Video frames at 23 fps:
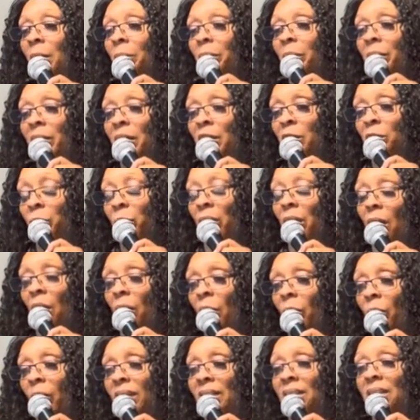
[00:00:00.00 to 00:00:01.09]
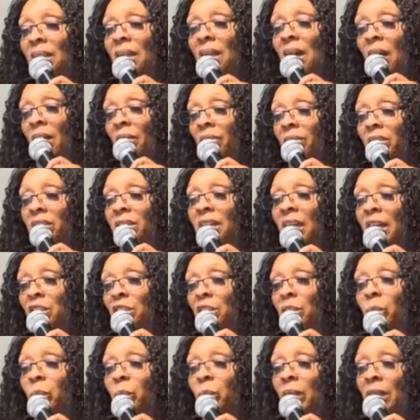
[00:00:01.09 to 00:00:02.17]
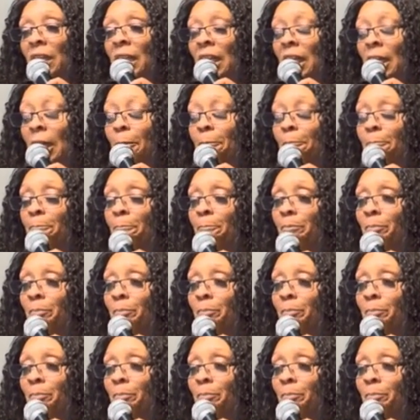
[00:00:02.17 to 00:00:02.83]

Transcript: because we're always in conversation with Him.